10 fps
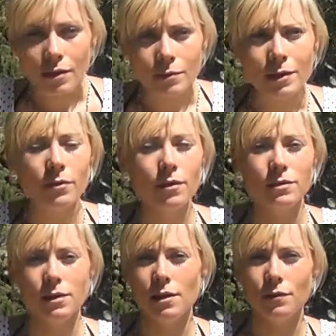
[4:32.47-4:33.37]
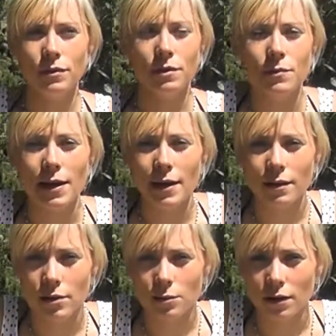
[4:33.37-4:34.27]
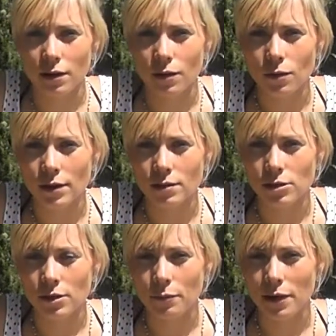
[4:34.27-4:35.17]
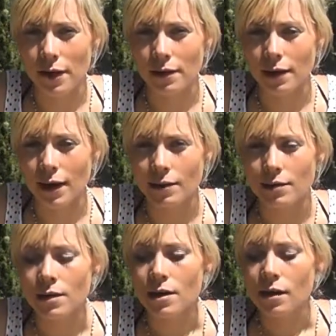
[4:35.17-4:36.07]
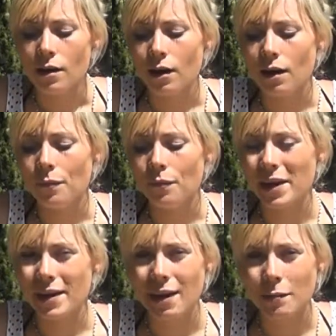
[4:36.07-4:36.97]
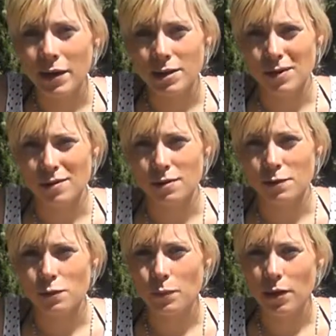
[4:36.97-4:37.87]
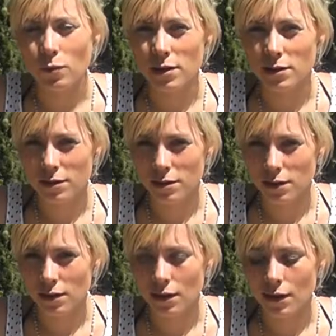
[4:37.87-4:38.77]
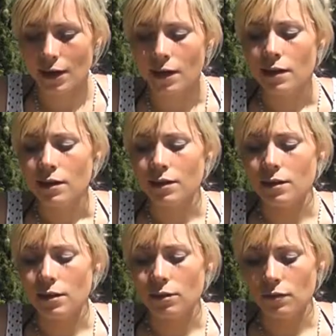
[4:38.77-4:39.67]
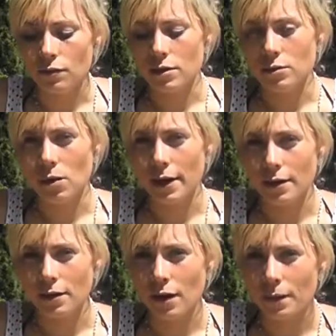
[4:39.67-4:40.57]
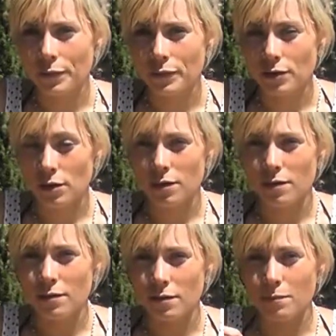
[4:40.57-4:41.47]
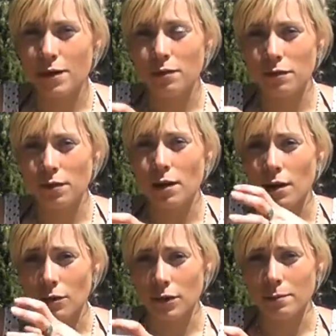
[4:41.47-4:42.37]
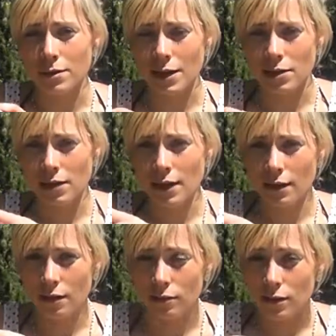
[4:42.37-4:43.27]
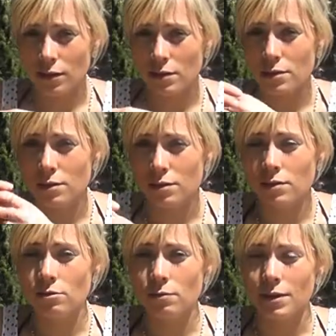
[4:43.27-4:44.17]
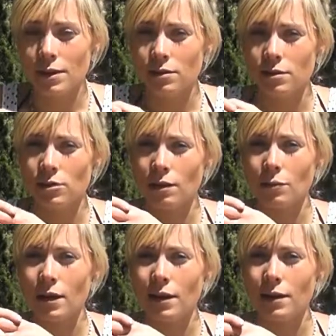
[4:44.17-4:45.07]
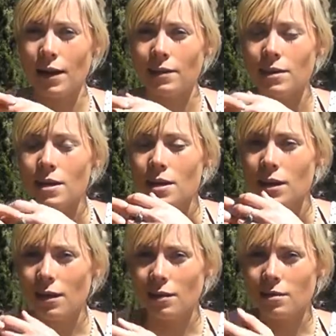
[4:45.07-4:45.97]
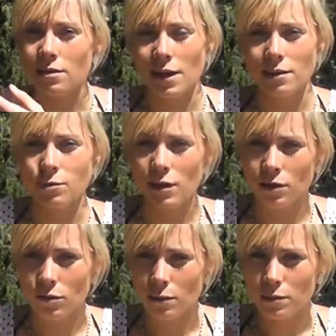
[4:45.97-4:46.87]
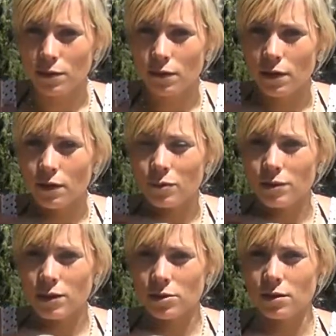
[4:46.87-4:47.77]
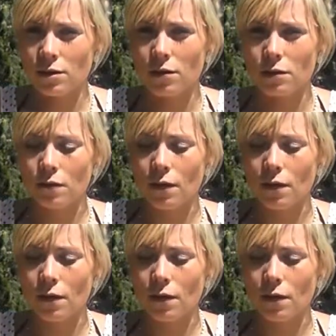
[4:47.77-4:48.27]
People obviously love to compare English sparkling wines to champagne, and they can be expensive, but when you consider that the yield for this wine, so the amount of grapes they're actually getting in the vineyard is considerably less than in Champagne, and England's less well equipped for the production of